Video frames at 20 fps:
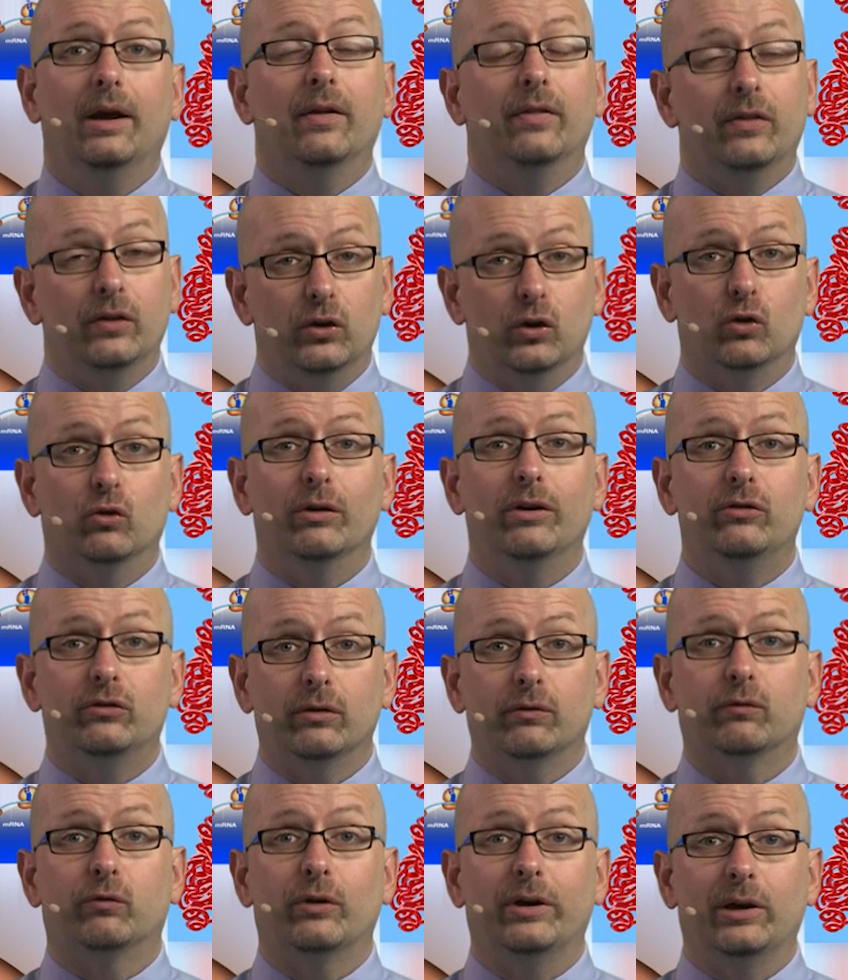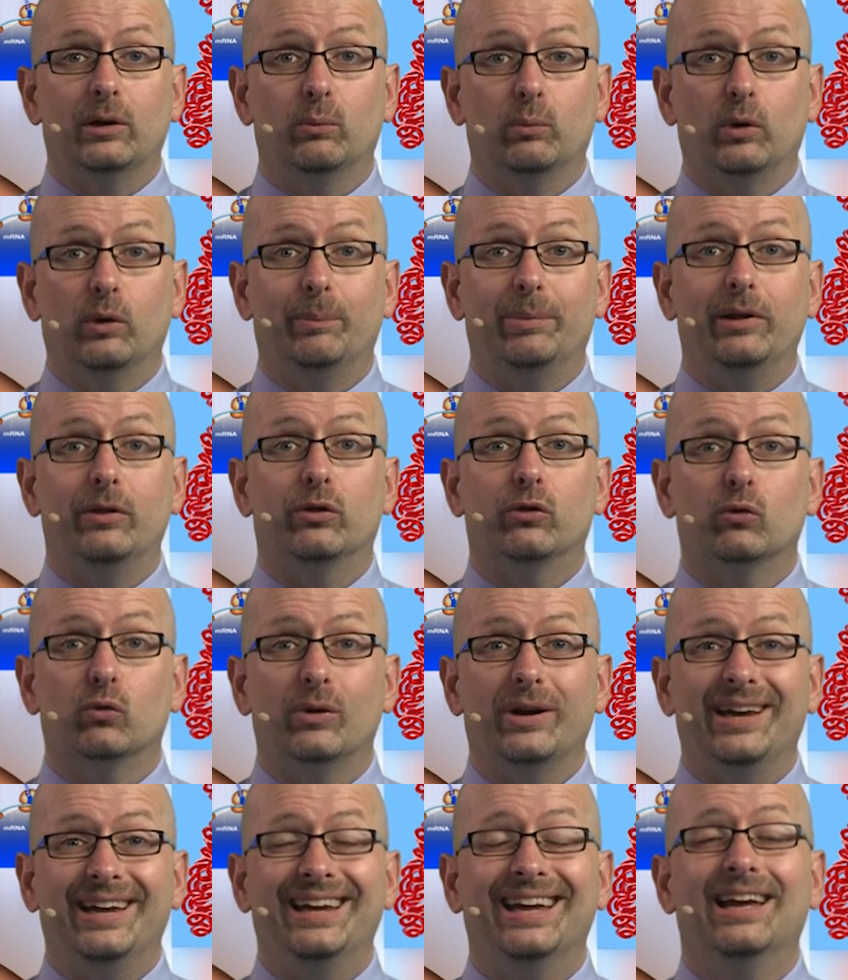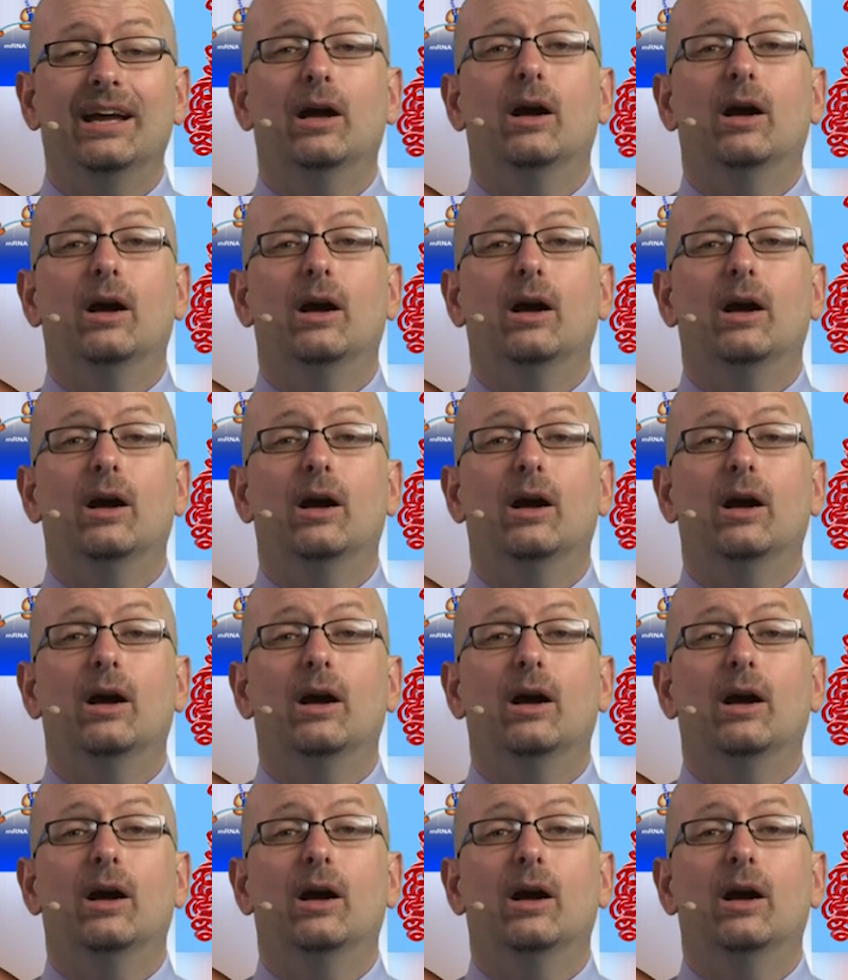the degrees of freedom will be 3.